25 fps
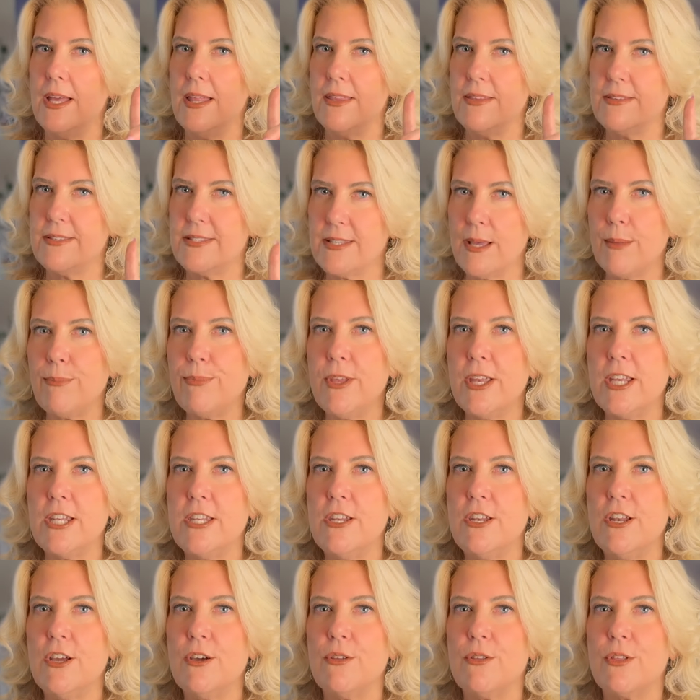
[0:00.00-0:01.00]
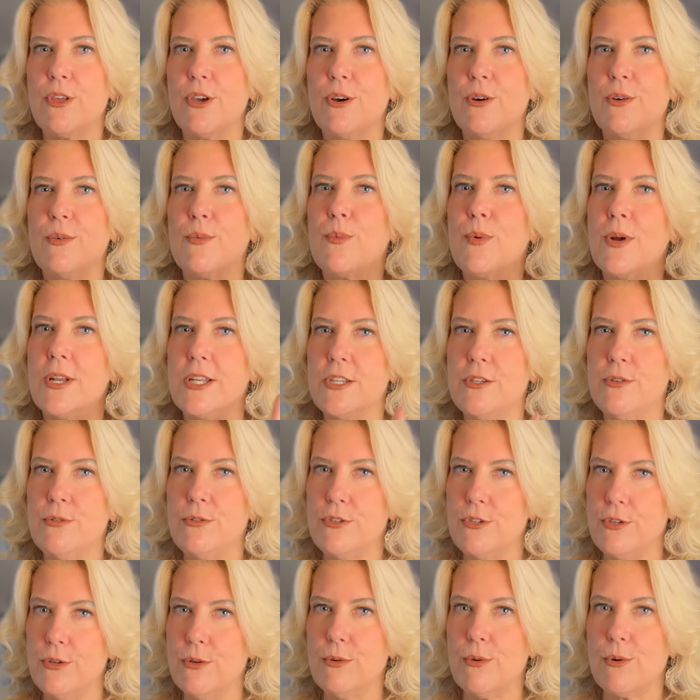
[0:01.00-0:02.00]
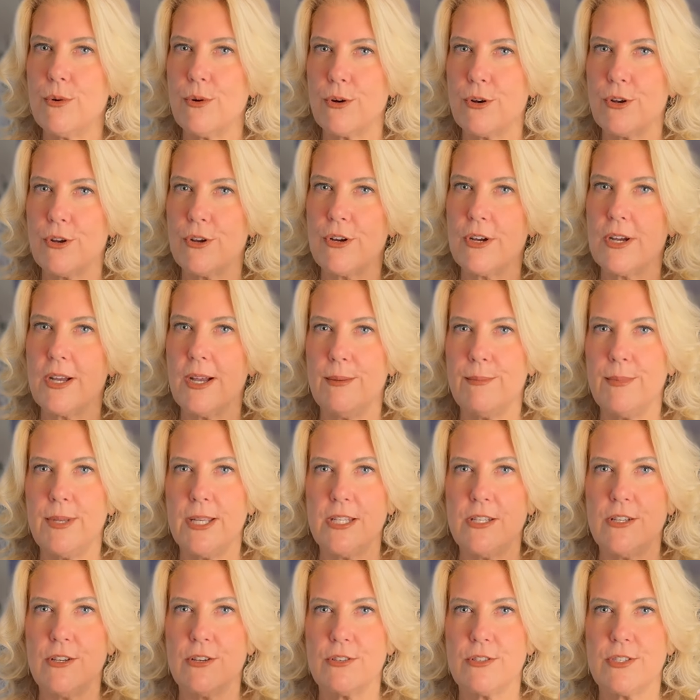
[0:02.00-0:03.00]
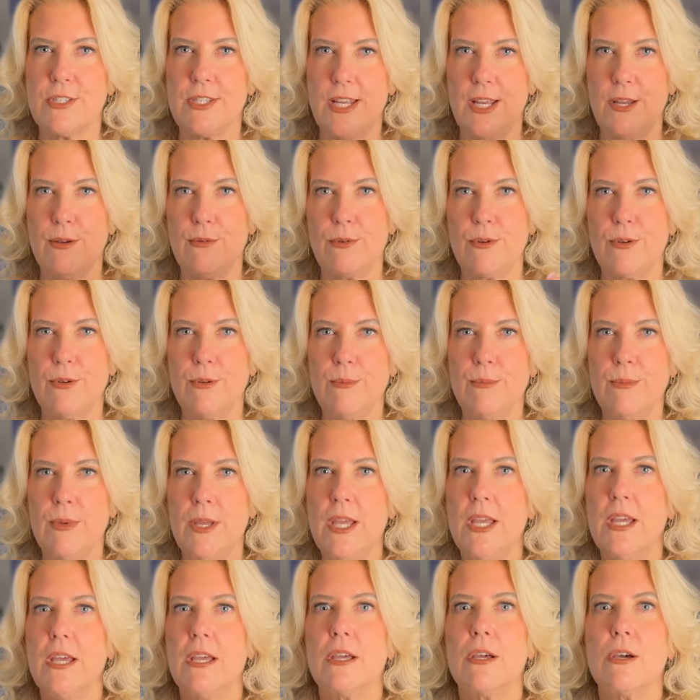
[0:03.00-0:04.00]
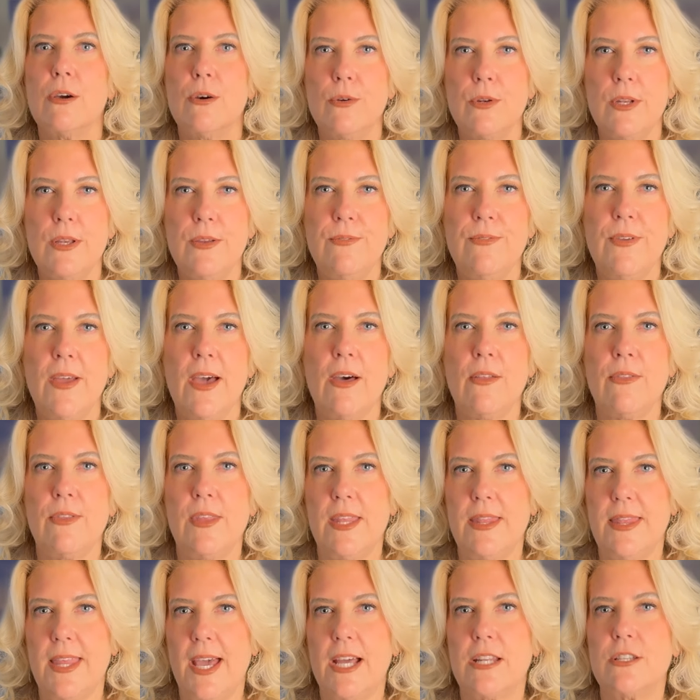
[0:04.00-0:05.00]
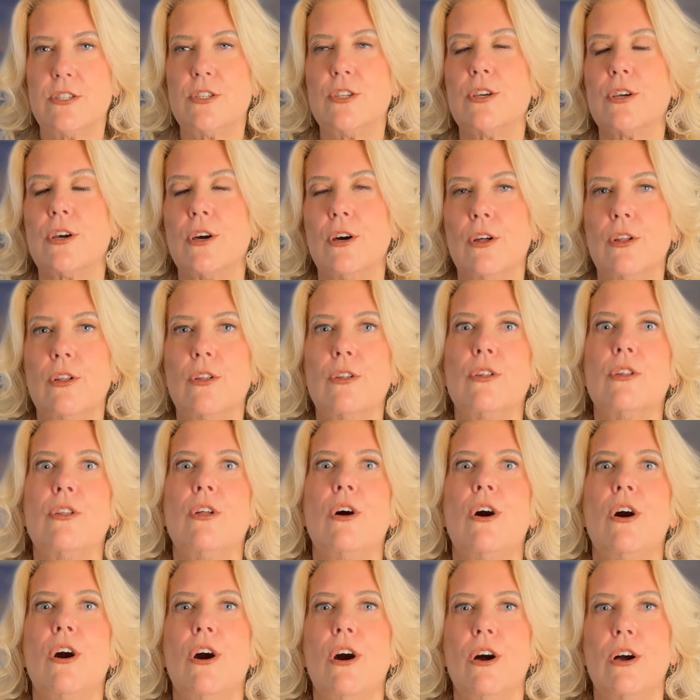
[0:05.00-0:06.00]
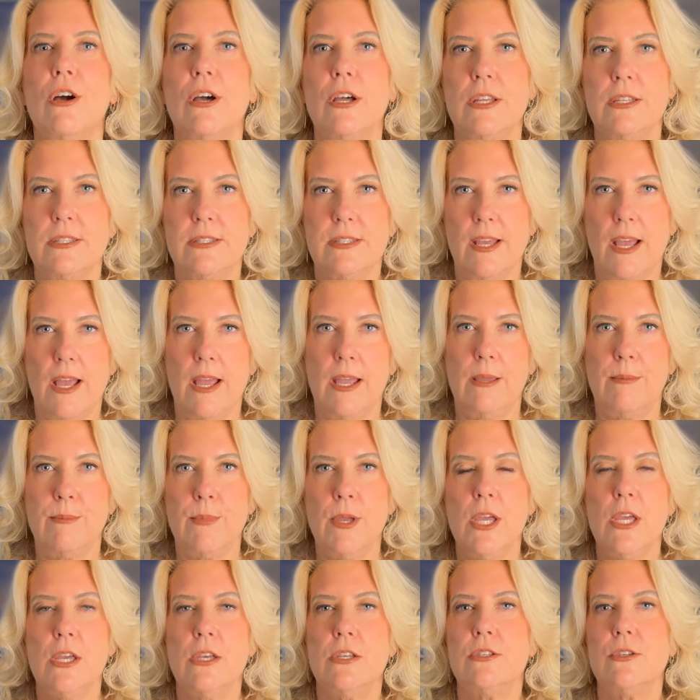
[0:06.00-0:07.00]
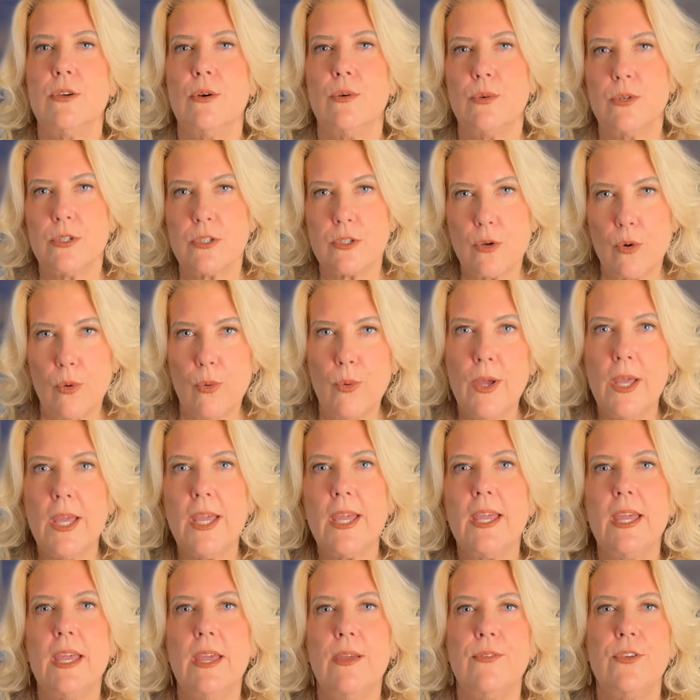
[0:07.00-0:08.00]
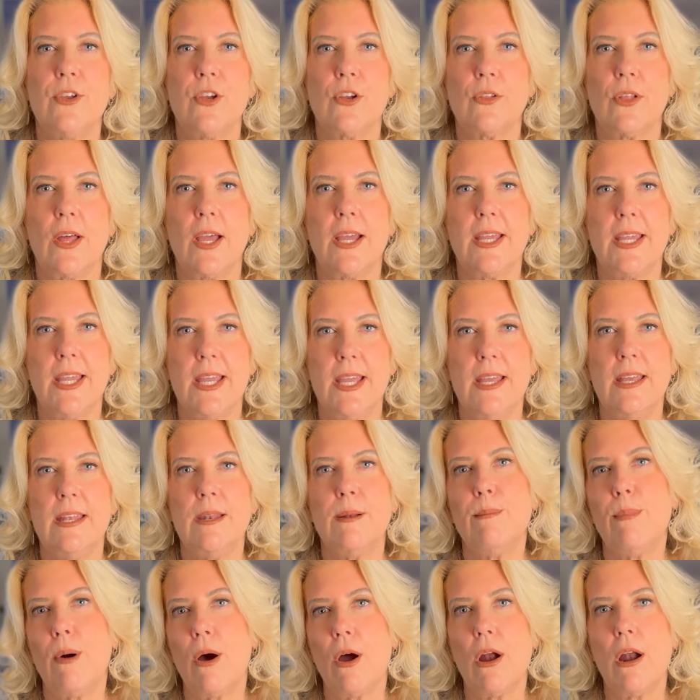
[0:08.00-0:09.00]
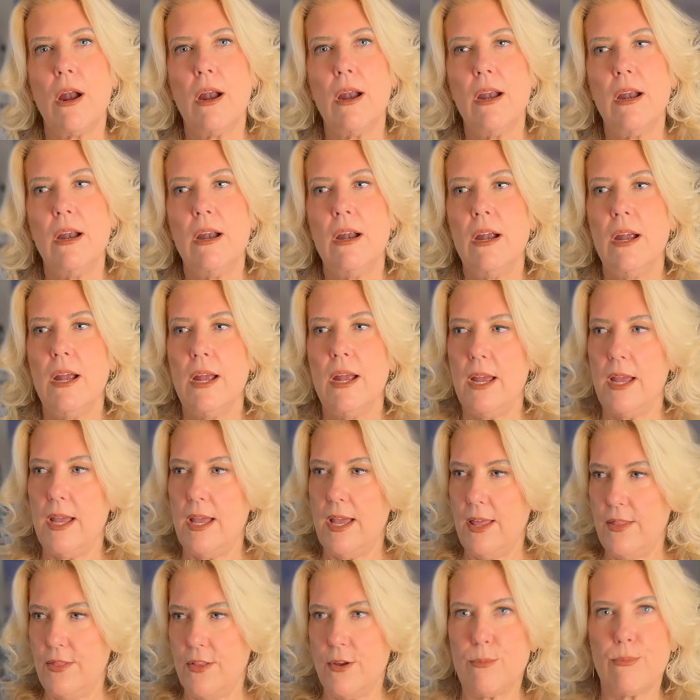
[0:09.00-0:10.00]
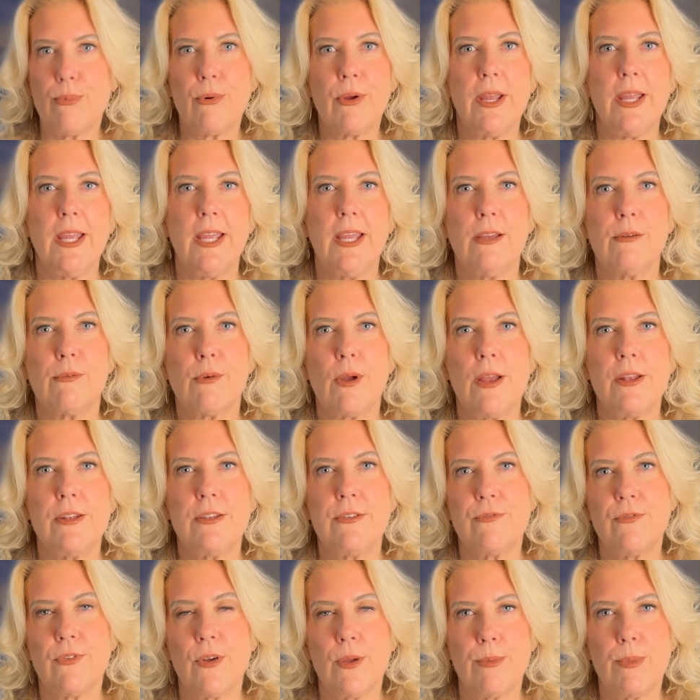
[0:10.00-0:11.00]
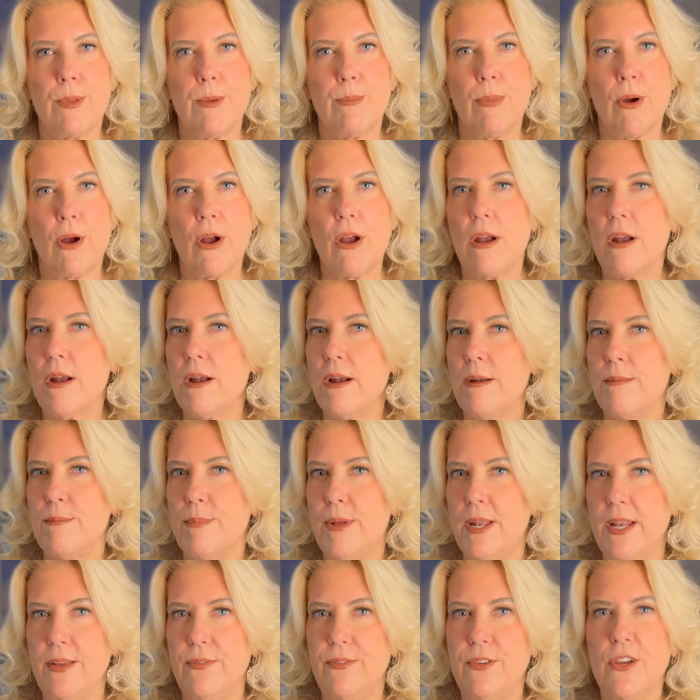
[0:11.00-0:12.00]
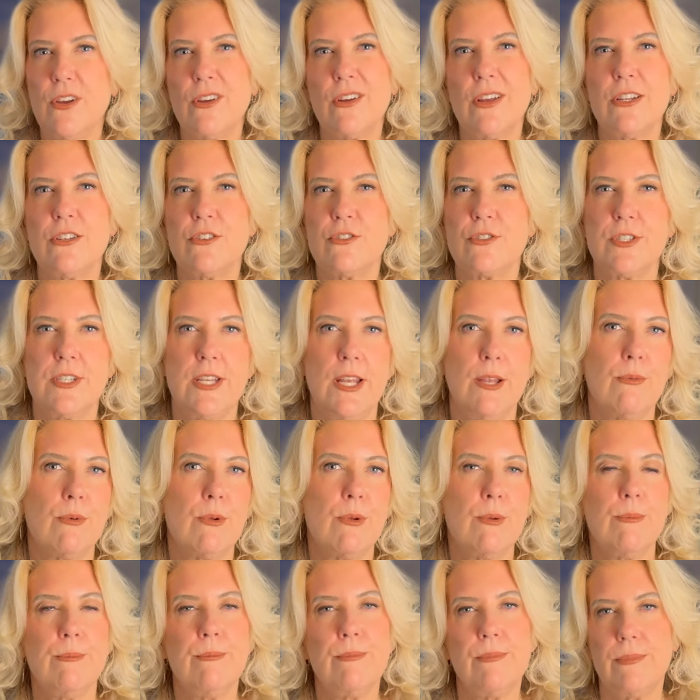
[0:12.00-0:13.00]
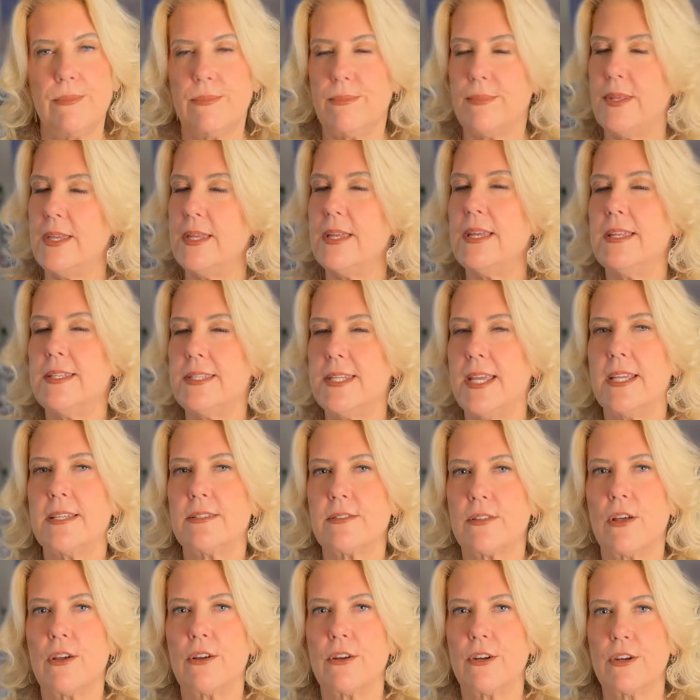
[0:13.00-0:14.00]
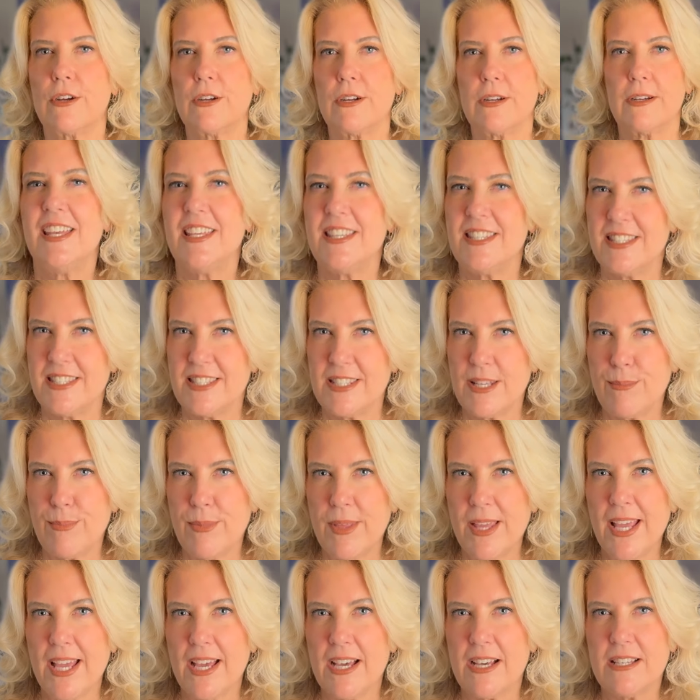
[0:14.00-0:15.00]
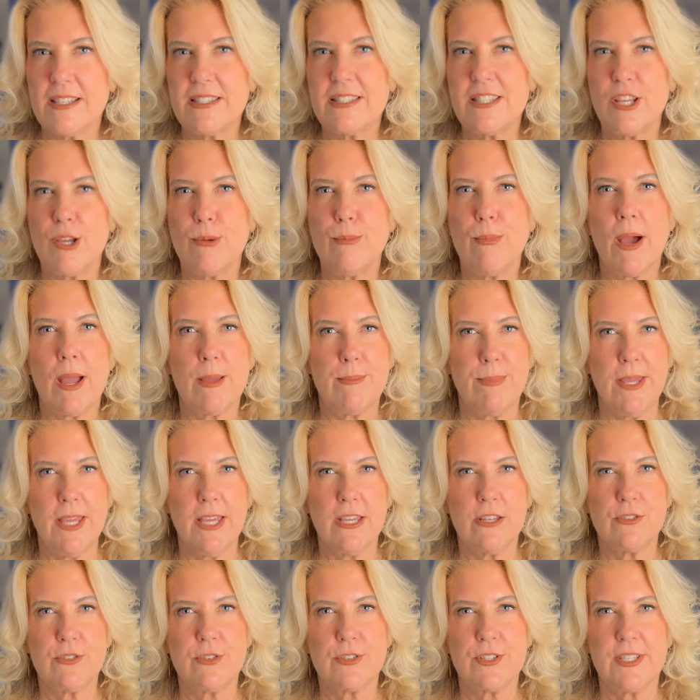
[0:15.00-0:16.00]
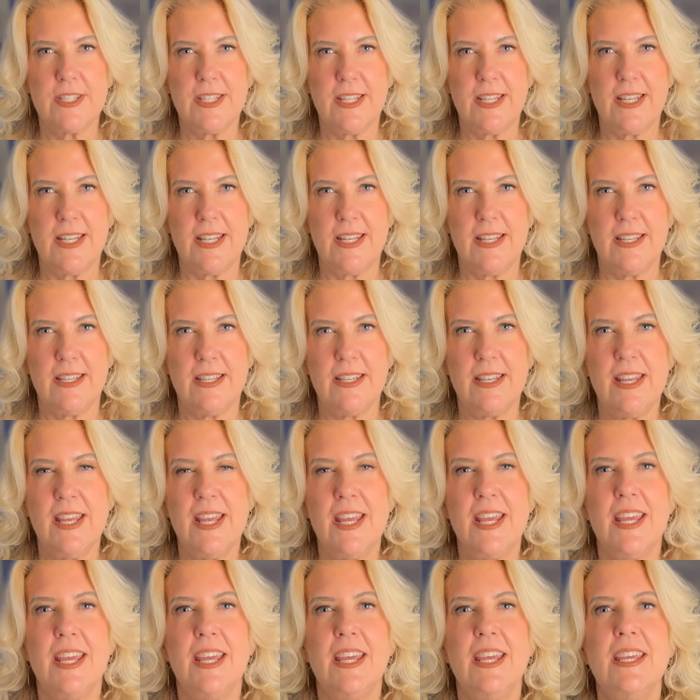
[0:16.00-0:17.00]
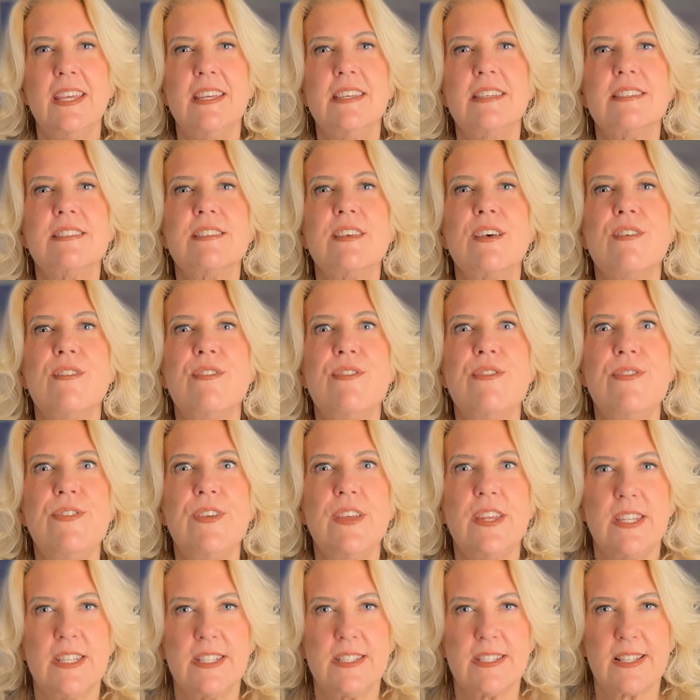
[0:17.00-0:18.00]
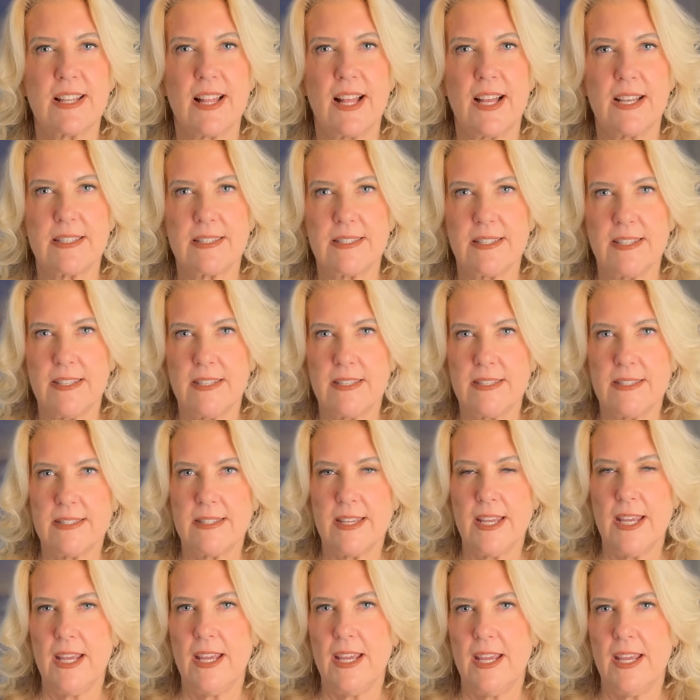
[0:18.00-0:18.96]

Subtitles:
Something to know though, when you do order coming to your stateroom, Cody found that that took a long time. So it was quick if you're like in a bar and they're bringing it right from the bar. But if you're in your stateroom, it takes longer. Something else that you might be interested in is fitness classes.